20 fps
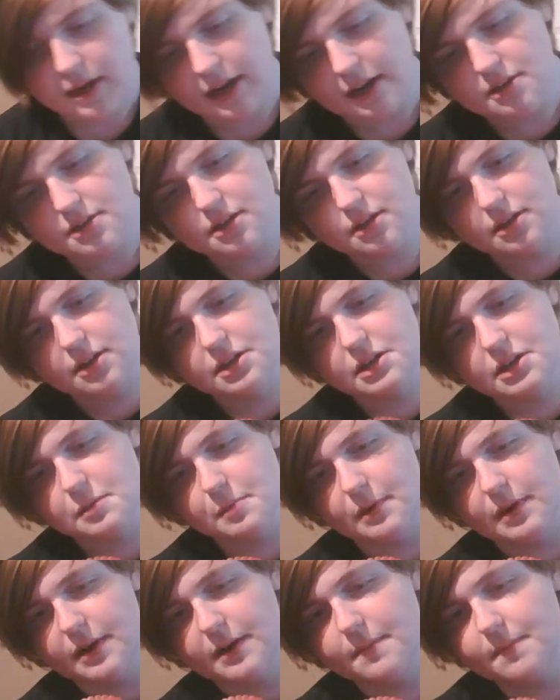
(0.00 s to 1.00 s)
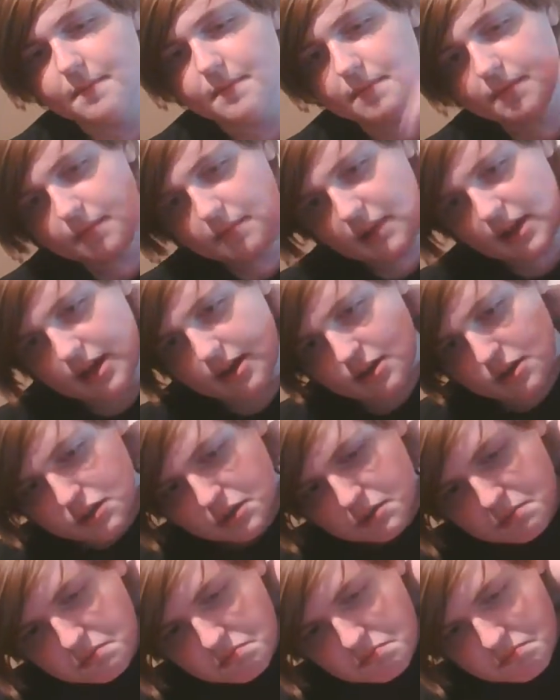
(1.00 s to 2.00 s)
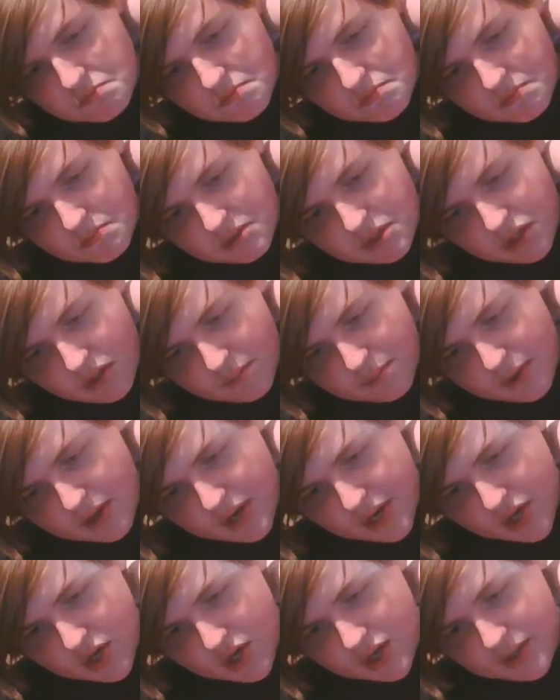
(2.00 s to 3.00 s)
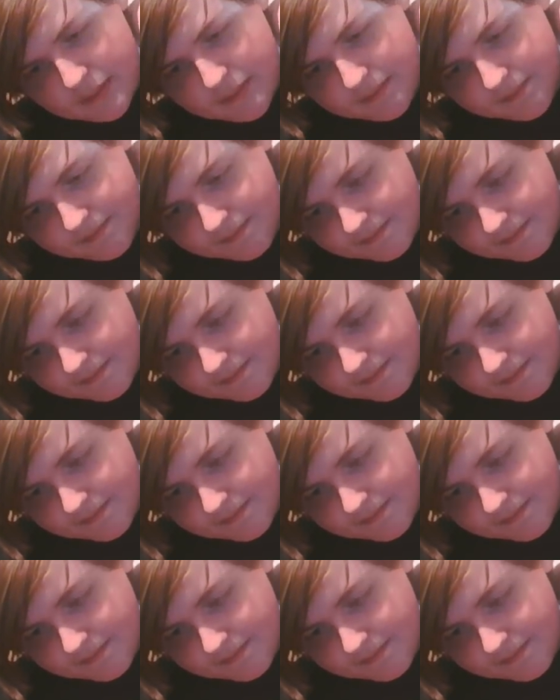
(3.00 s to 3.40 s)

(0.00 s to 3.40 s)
Godzilla's, but yeah, it's still pretty good.